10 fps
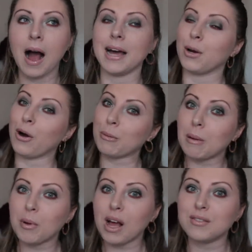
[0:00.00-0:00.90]
I know other
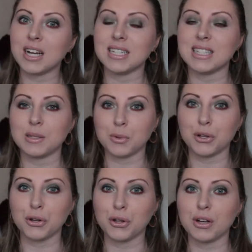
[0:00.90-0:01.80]
people have done
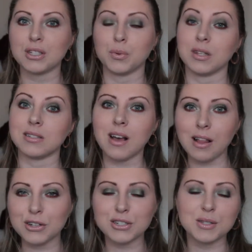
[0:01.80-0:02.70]
similar looks with these
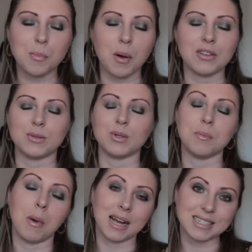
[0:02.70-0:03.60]
colors, but this was
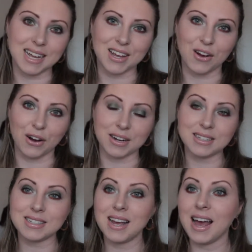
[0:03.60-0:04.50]
my take on it.